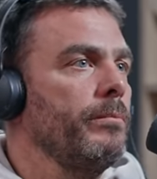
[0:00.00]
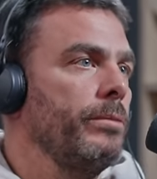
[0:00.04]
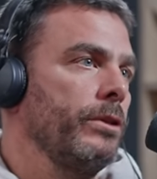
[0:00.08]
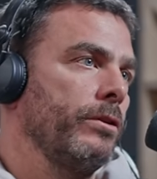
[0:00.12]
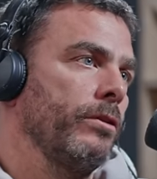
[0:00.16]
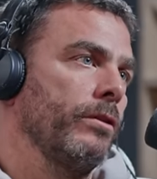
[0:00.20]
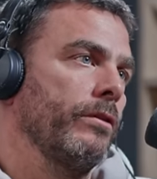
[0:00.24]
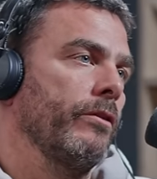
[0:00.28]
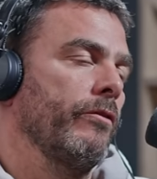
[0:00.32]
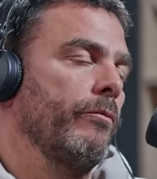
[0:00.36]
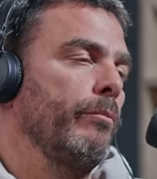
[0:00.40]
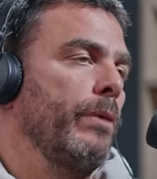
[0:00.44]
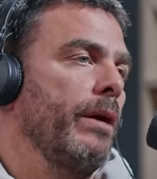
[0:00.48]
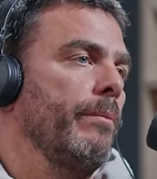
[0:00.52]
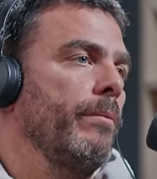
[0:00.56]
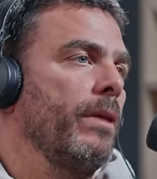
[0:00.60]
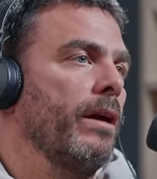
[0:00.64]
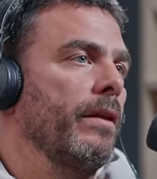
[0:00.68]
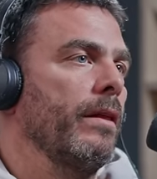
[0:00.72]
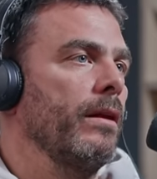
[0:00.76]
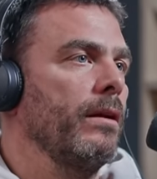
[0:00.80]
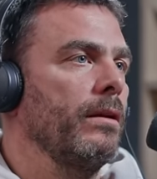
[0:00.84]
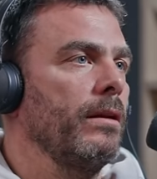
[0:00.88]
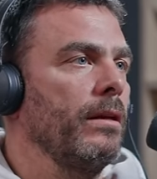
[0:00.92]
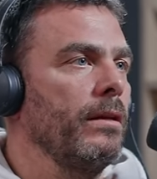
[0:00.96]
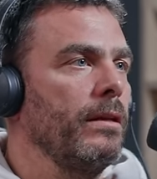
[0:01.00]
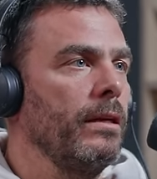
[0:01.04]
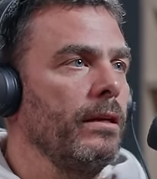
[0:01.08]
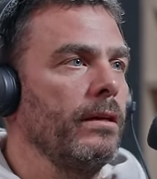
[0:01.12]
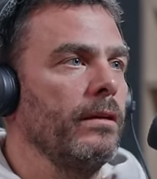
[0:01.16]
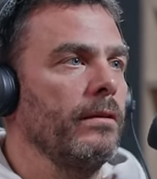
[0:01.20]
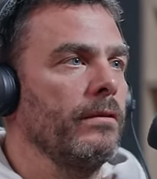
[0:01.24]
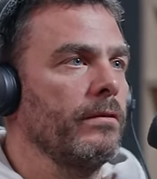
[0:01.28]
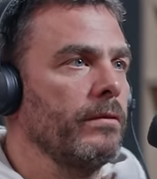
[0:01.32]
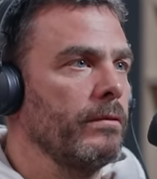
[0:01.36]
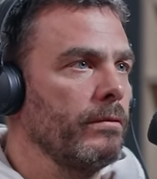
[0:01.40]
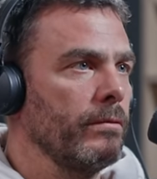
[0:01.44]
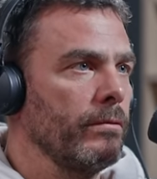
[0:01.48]
because of my mother, that
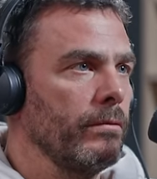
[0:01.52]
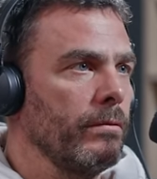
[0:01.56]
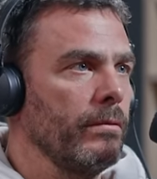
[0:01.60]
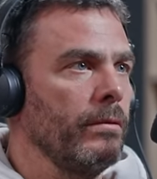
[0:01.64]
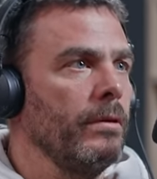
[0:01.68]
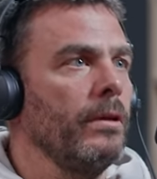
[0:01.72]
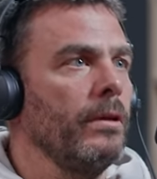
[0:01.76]
there's